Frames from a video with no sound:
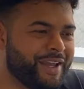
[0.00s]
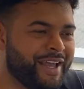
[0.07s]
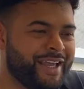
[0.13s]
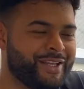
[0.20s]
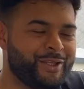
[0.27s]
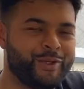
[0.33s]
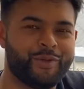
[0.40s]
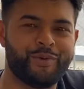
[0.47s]

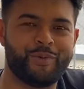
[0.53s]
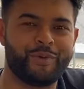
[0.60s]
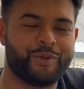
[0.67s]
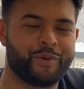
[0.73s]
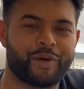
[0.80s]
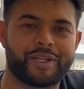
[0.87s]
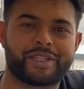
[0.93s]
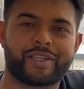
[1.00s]

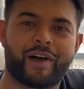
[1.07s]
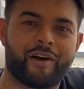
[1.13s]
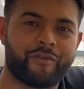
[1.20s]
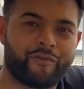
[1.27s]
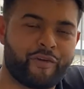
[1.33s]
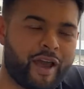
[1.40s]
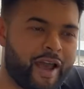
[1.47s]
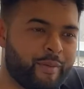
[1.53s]
to start a
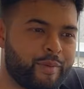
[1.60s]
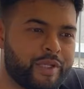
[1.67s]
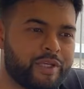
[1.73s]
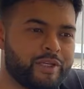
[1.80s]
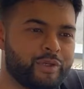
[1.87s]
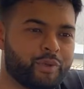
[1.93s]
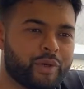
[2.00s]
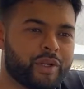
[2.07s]

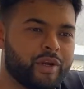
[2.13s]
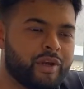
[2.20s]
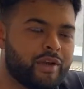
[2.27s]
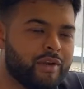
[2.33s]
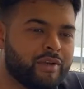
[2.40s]
family, you want to,